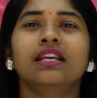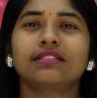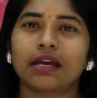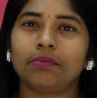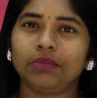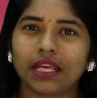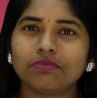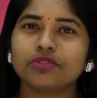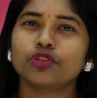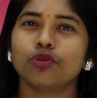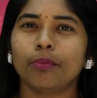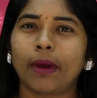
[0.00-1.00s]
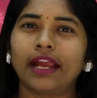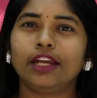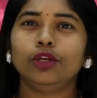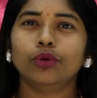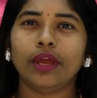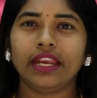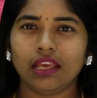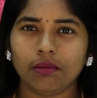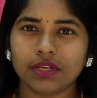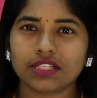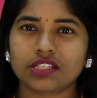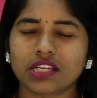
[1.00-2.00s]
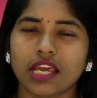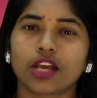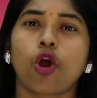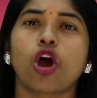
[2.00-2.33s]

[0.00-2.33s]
Sometimes you might do any mistake,